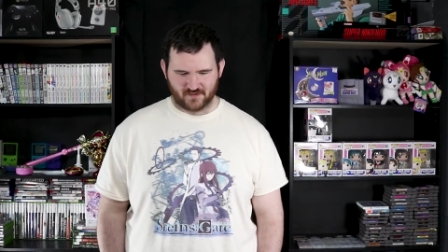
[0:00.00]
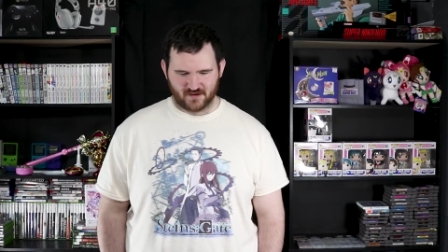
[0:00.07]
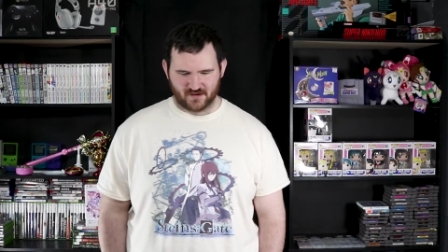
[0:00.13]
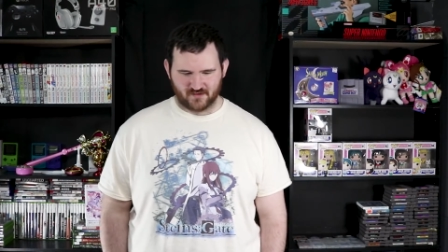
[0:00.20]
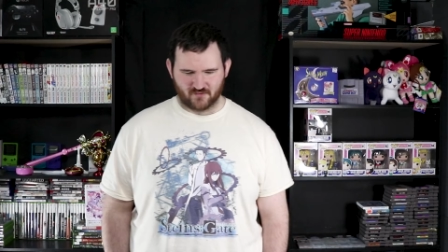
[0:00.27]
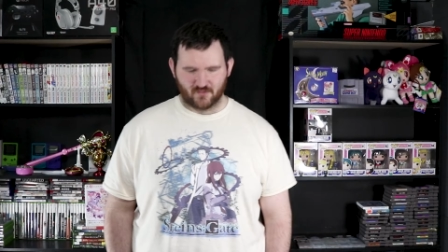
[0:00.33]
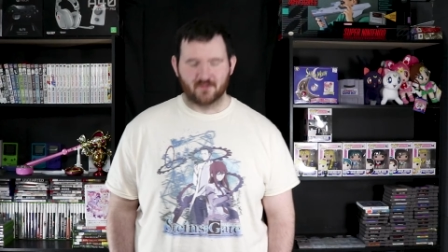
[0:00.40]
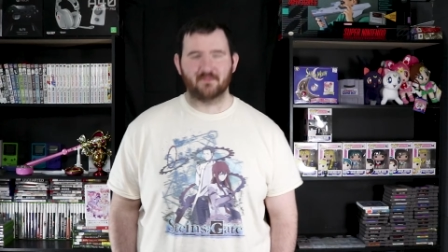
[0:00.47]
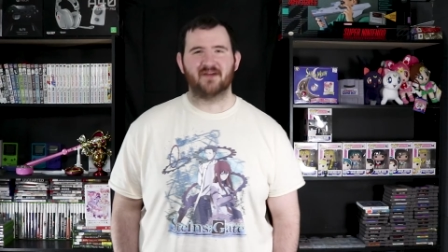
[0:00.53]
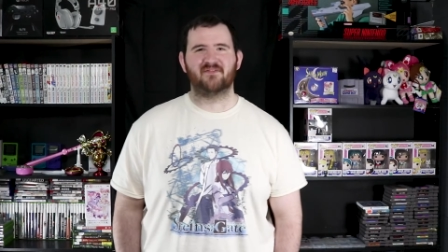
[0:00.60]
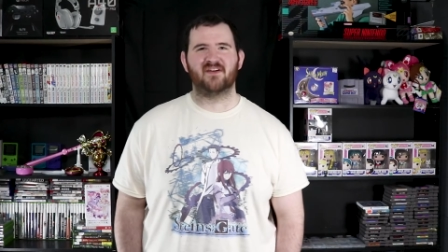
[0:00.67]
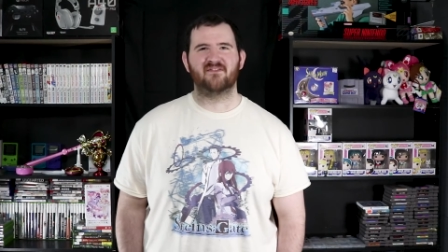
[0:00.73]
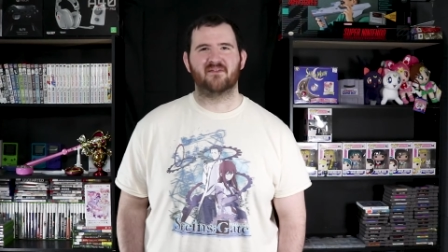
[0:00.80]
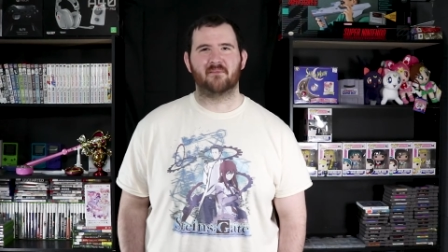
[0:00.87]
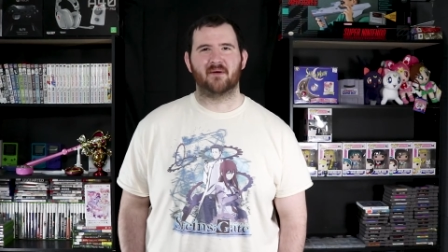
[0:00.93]
with one of my
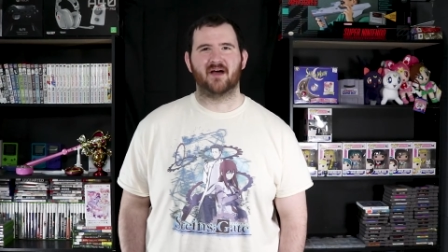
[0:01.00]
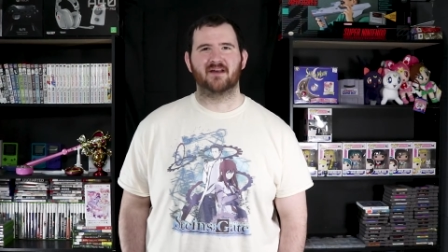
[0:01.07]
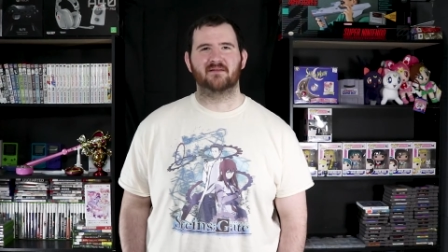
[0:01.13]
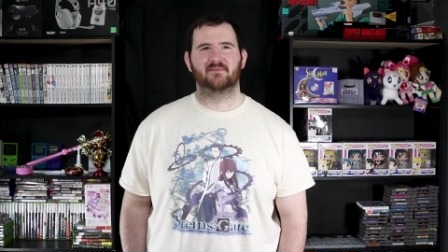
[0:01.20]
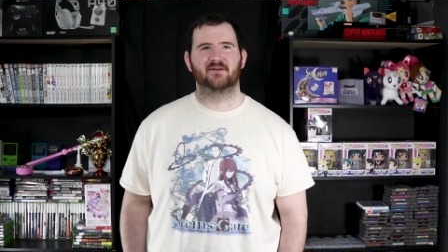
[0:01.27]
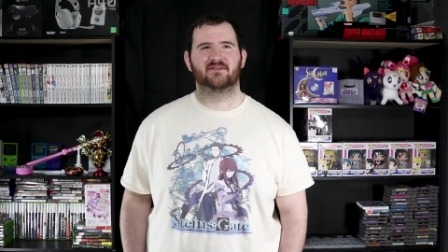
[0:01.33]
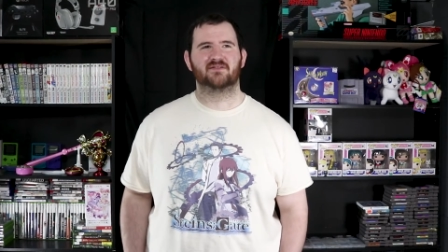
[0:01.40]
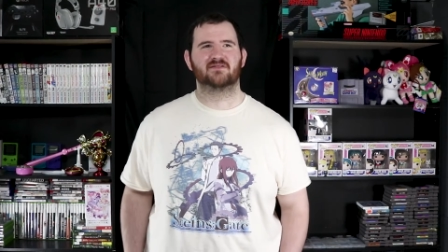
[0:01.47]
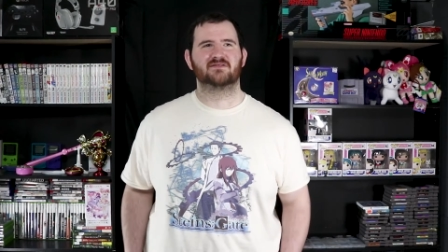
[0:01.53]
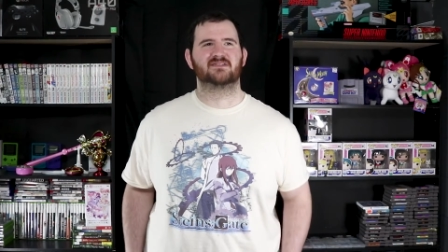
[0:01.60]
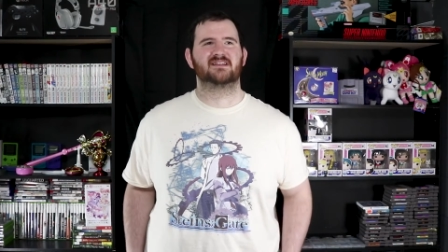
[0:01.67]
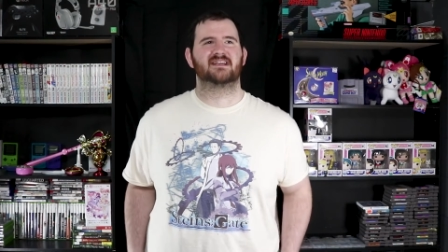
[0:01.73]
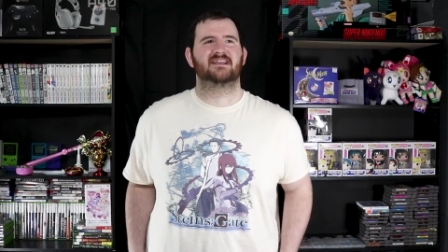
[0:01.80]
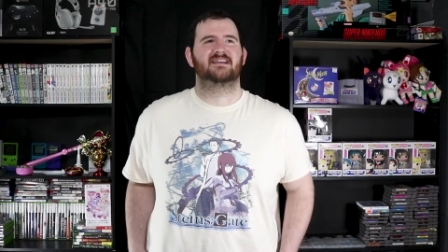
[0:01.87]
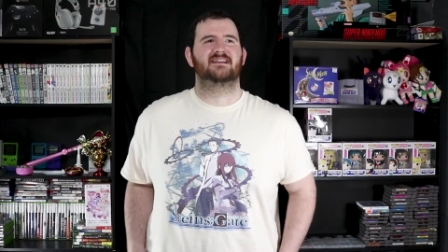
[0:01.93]
favorite
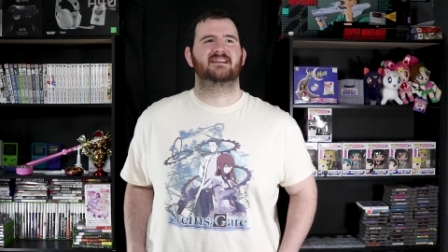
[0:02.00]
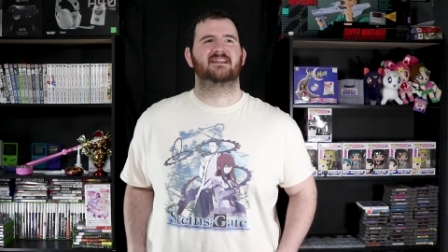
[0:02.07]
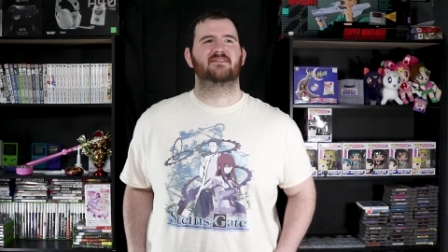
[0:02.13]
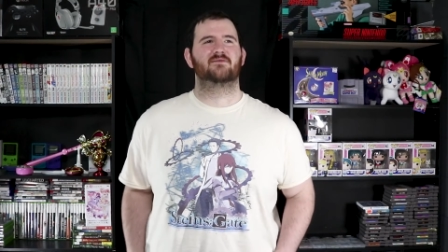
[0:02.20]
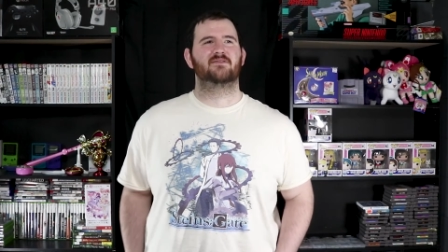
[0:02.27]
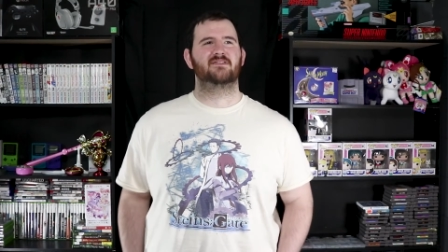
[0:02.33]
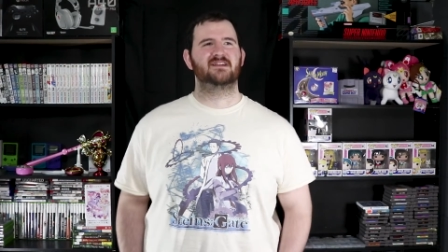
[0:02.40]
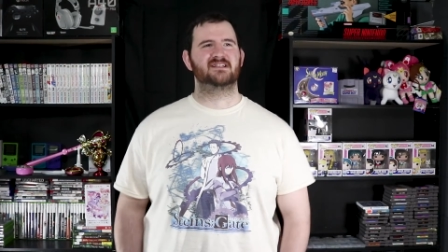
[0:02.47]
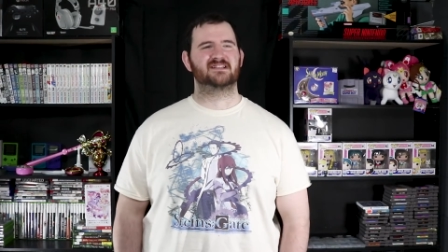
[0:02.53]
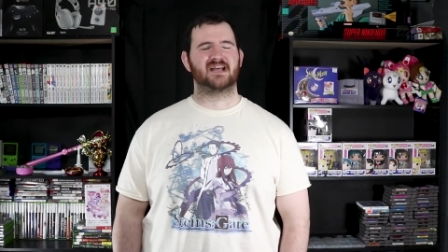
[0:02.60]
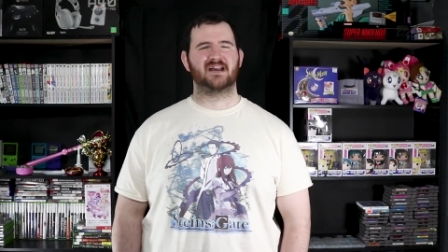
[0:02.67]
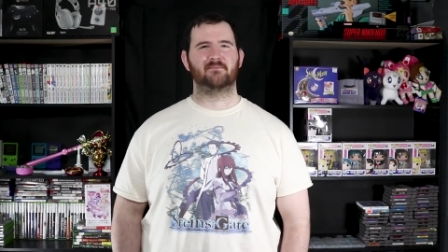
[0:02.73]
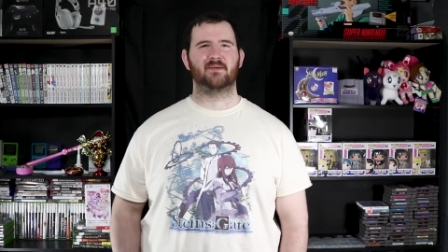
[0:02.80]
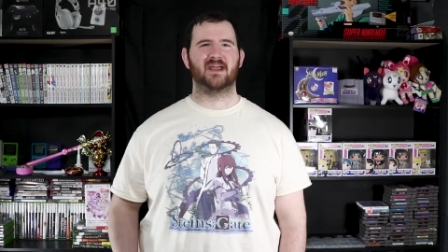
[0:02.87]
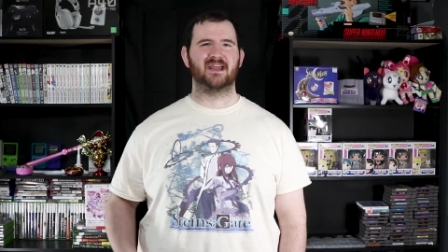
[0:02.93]
bodybuilders again and really just
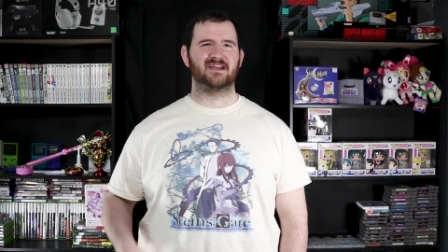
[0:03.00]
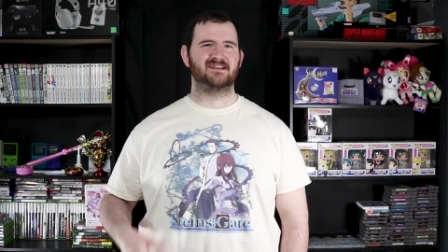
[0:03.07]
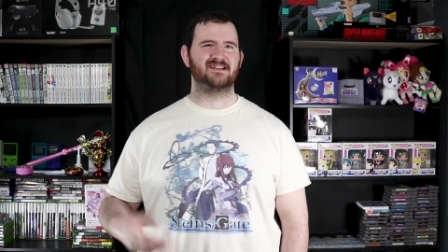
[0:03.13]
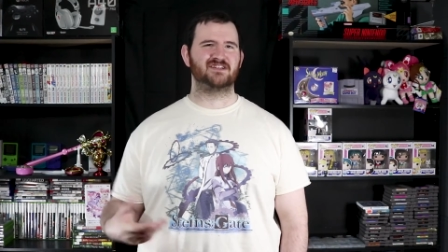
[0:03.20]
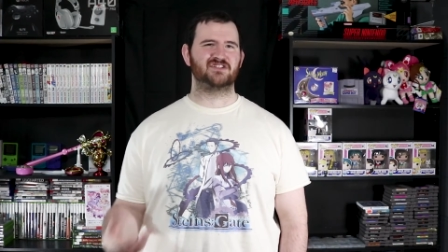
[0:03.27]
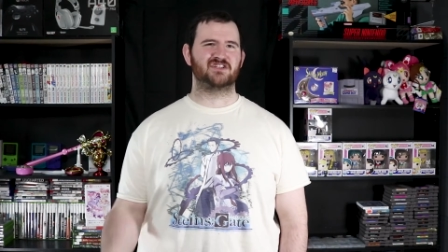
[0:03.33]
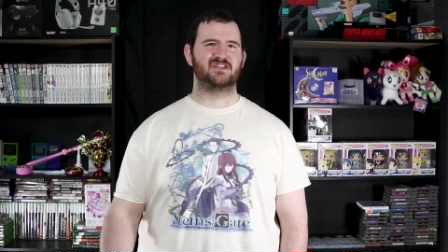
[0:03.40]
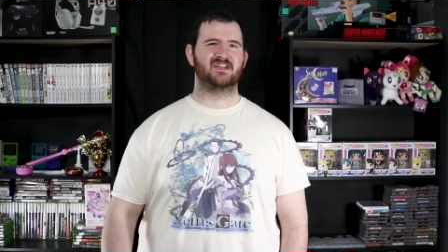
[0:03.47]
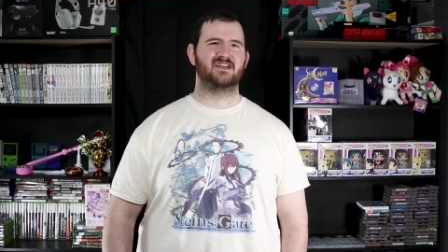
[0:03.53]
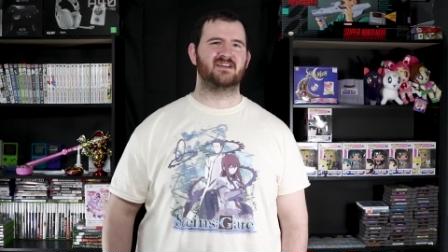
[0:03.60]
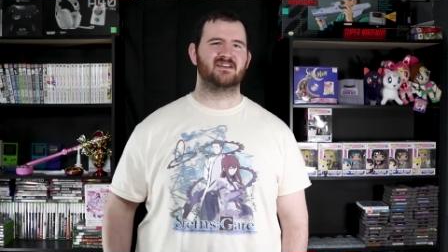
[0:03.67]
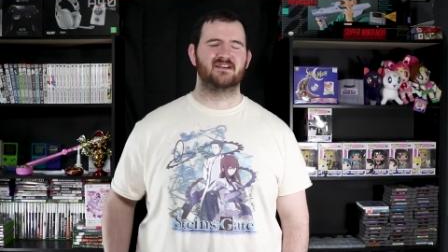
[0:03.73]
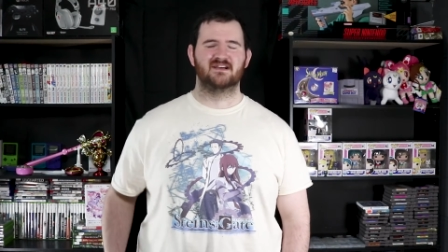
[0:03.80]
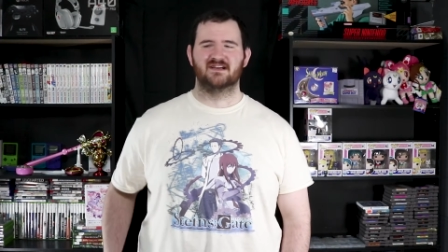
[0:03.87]
kind of paying attention to,